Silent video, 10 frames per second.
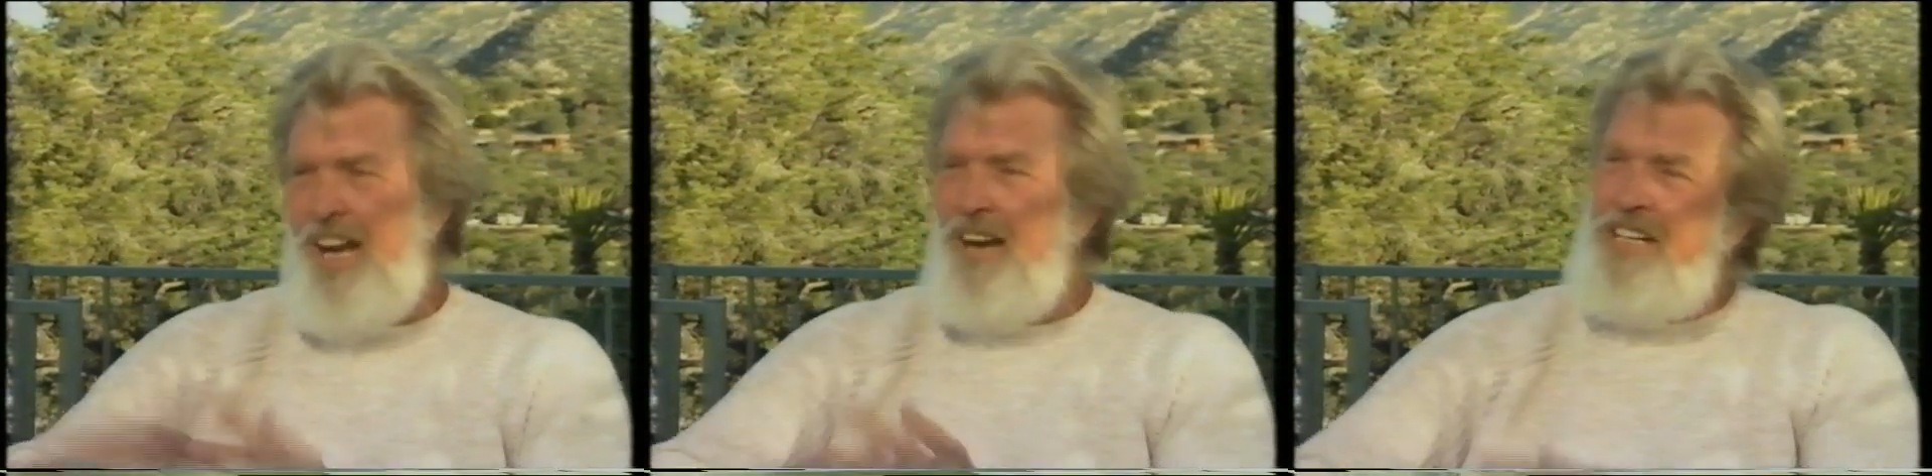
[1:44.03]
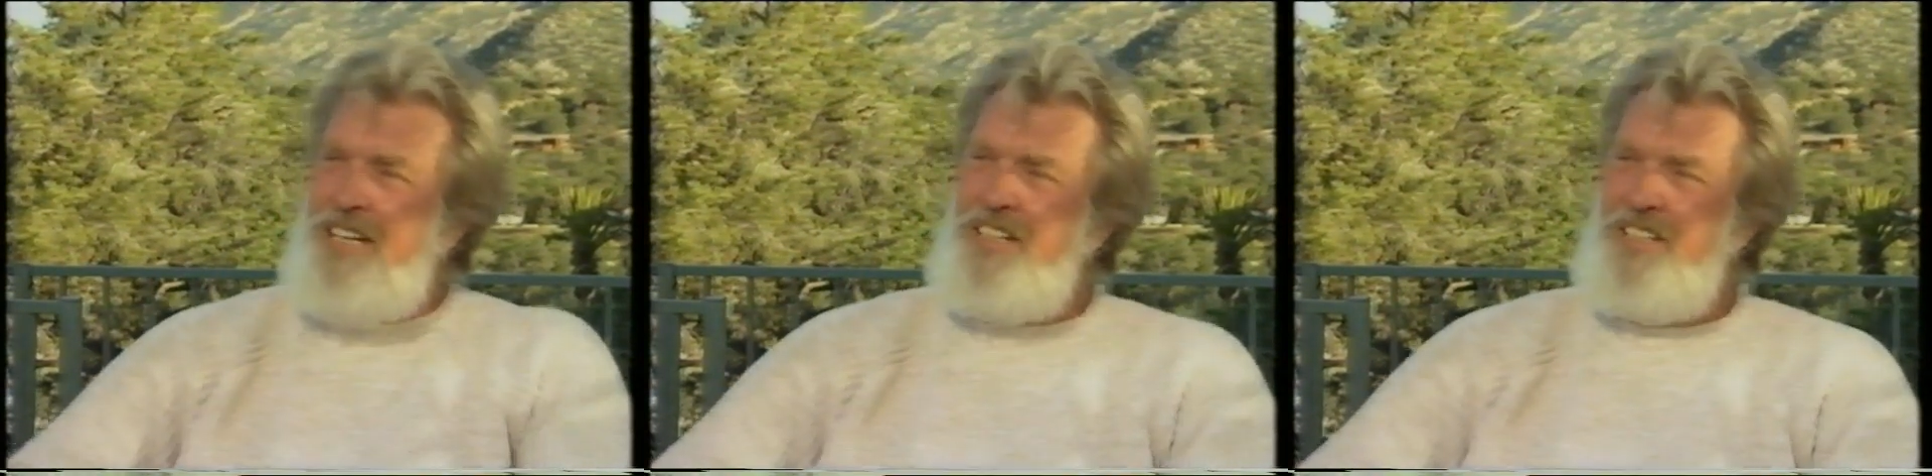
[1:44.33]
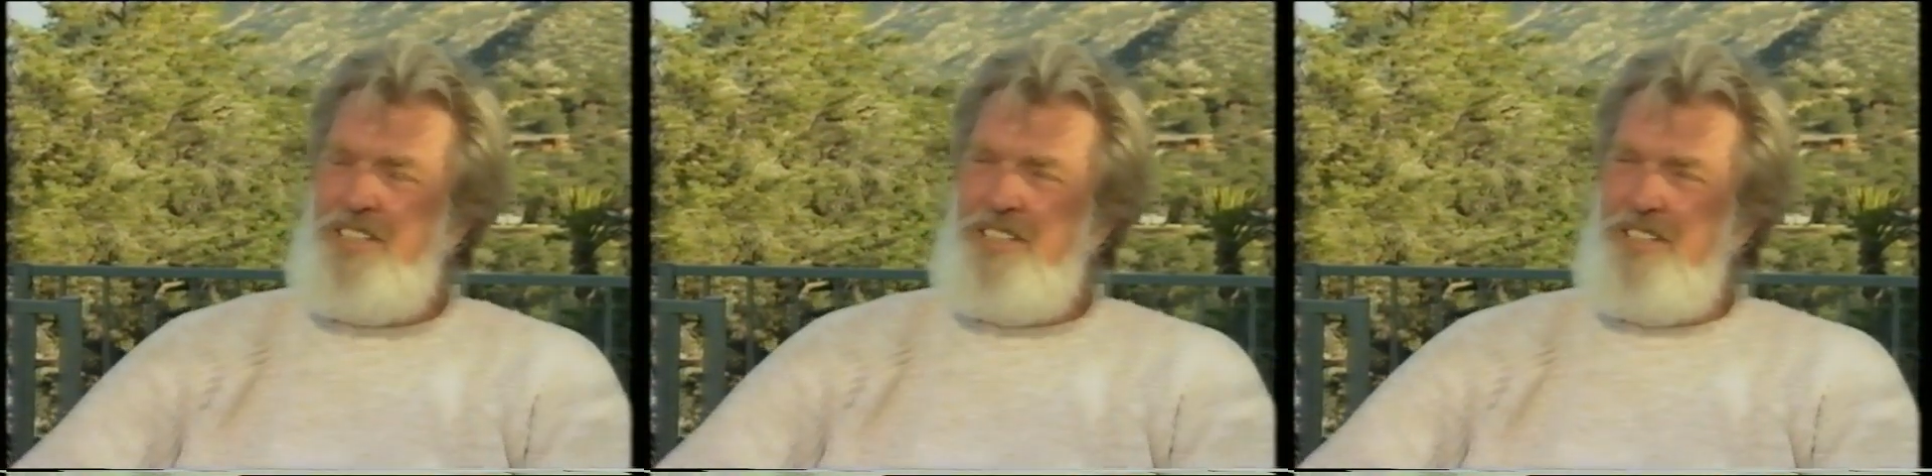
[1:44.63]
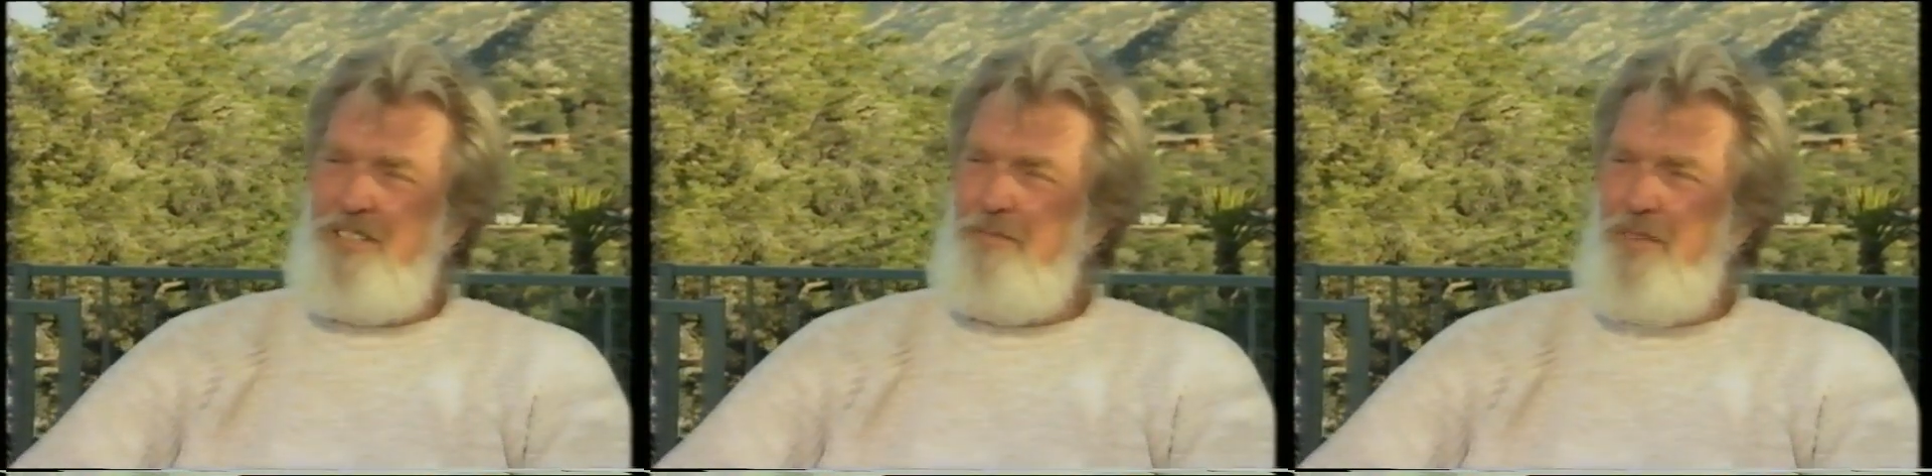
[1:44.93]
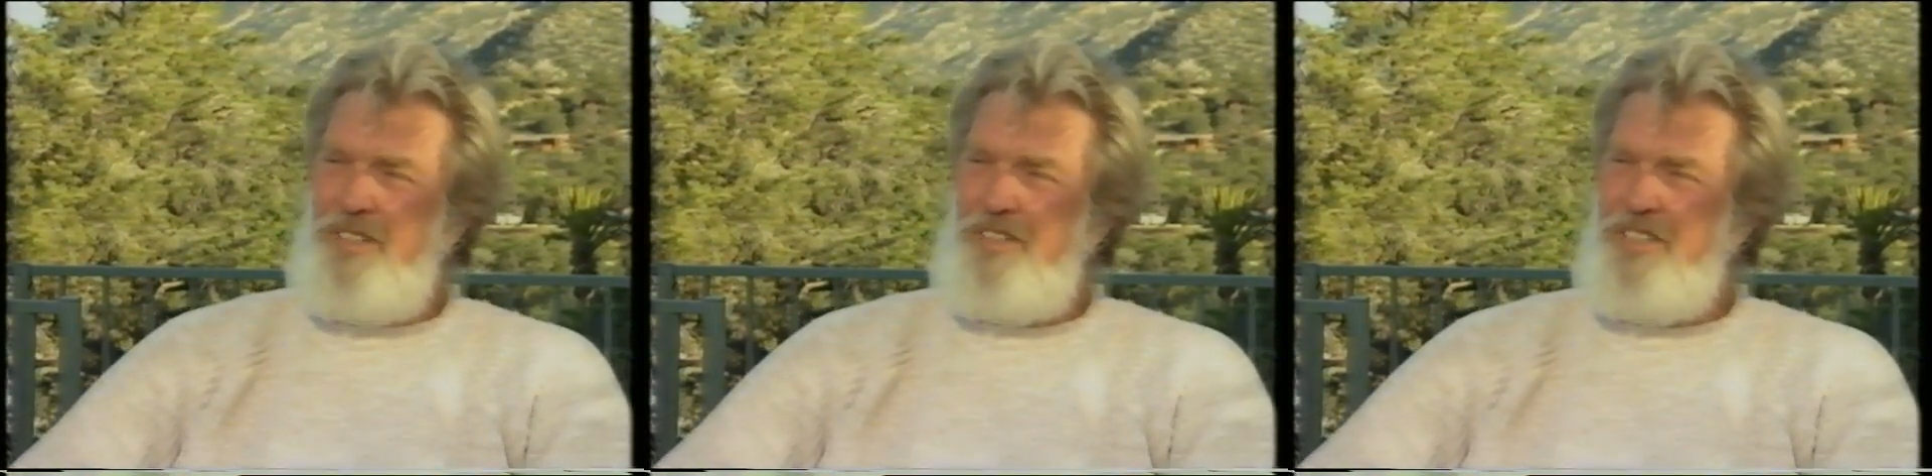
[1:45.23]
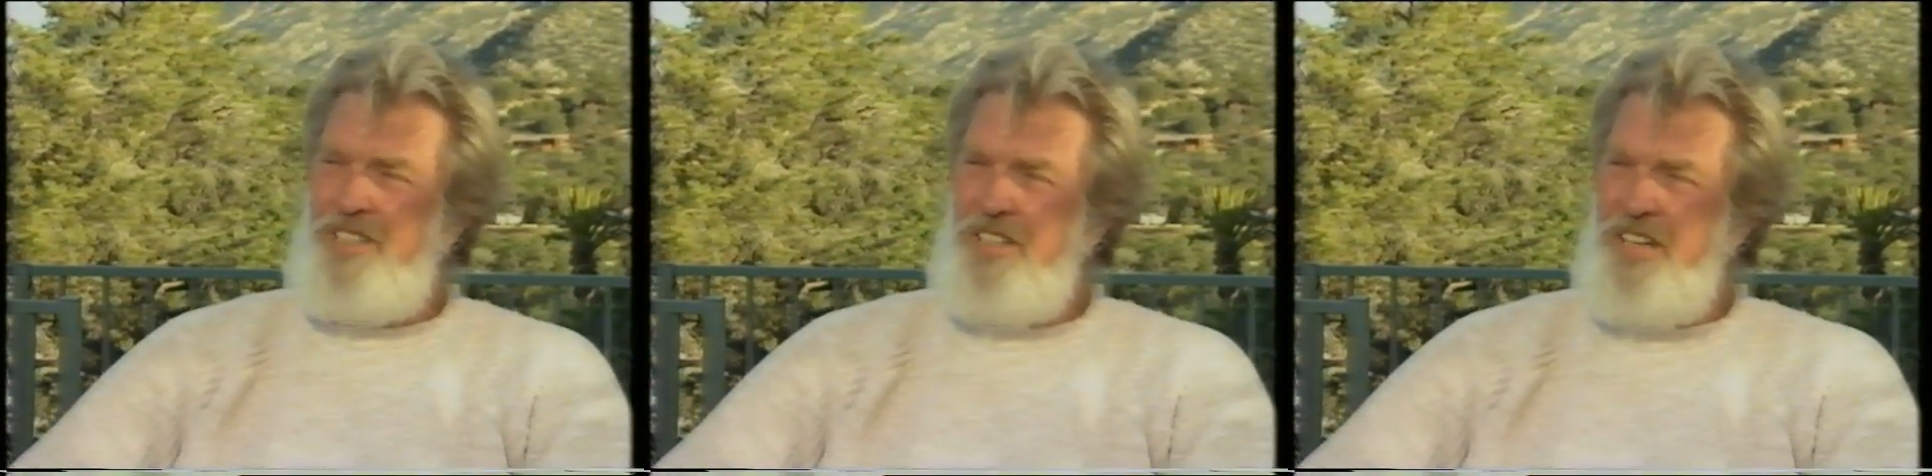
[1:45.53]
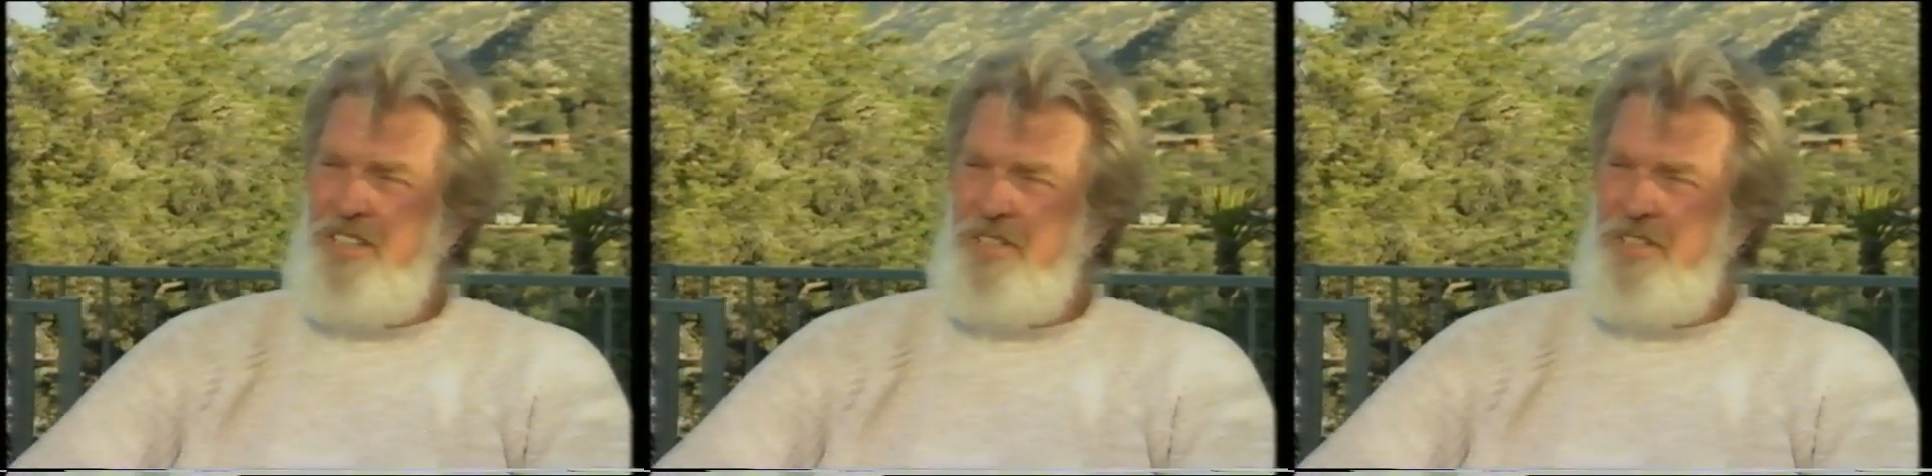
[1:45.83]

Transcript: And I did this uh, silly